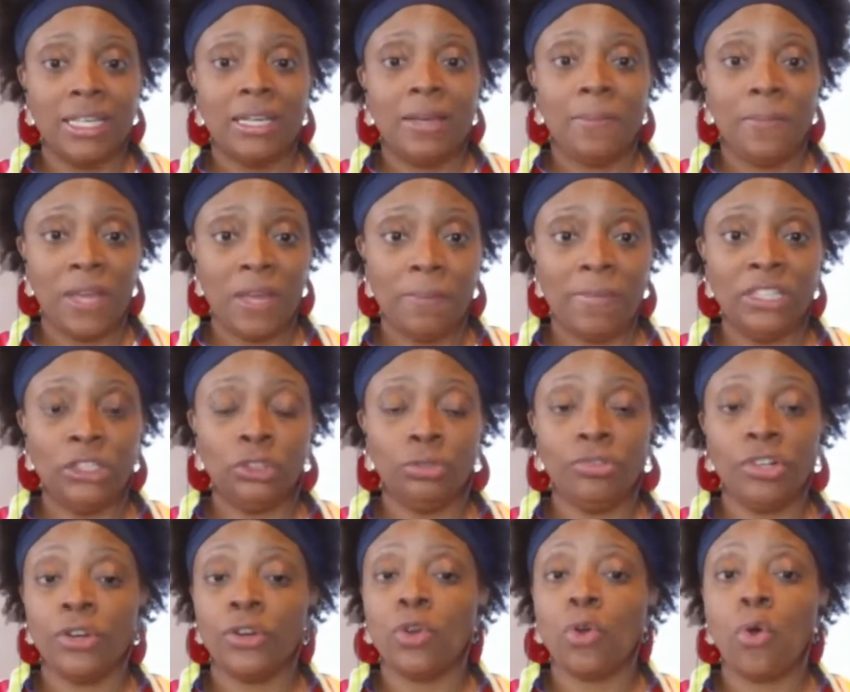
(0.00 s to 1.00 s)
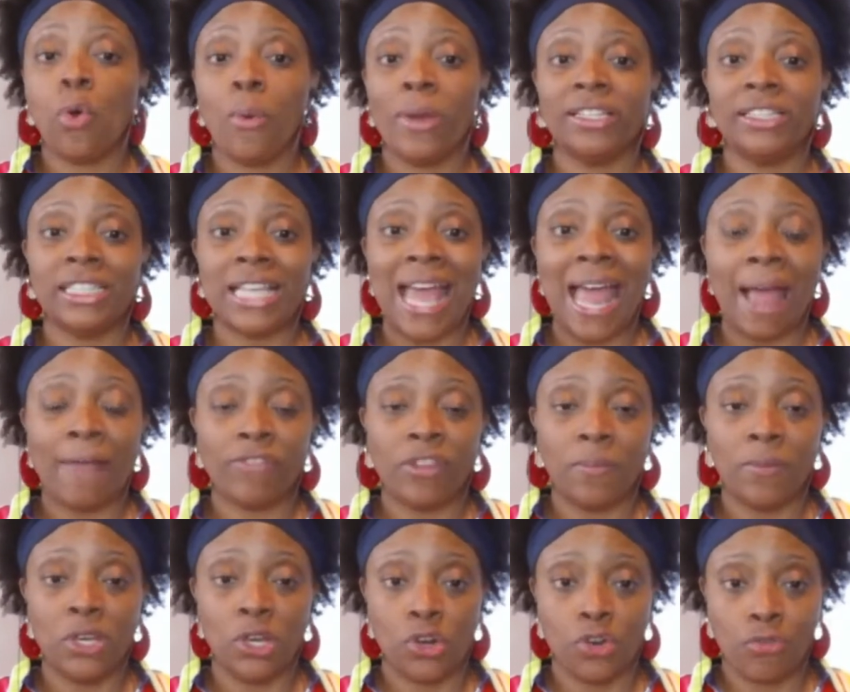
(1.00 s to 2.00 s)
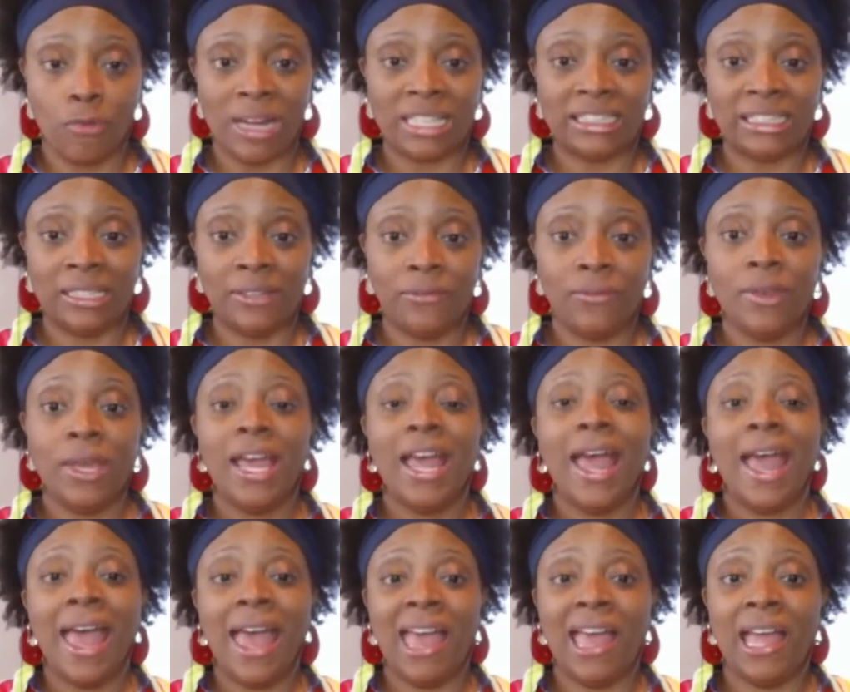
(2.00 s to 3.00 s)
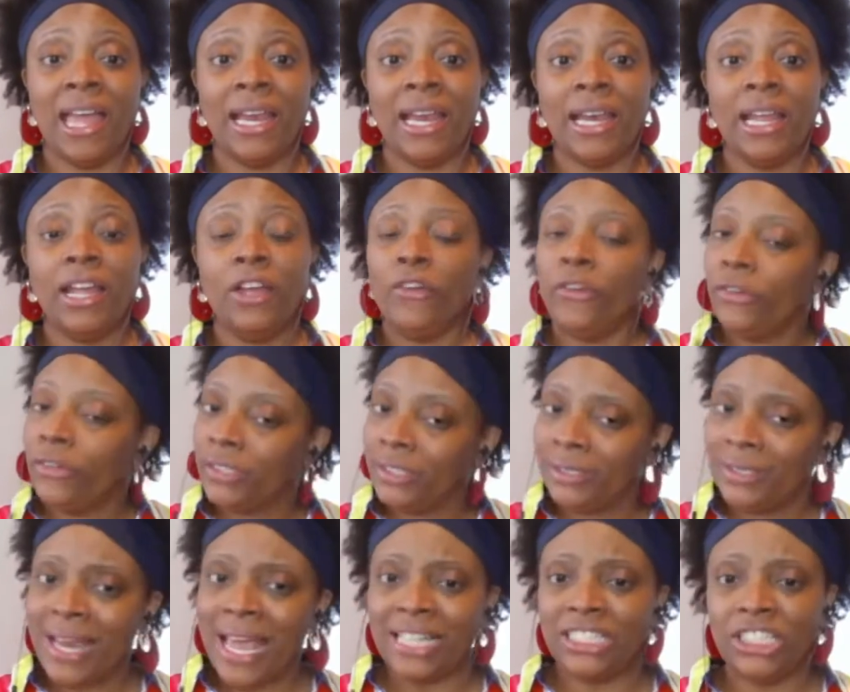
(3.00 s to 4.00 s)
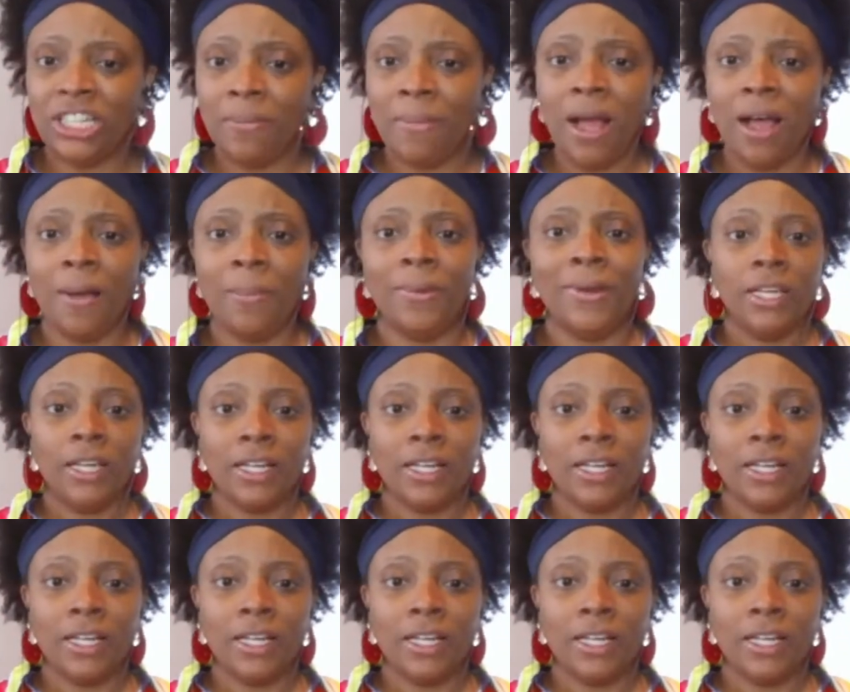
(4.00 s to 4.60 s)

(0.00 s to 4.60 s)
Pittman Jr., you're going to have to be aggressive and snatch him up.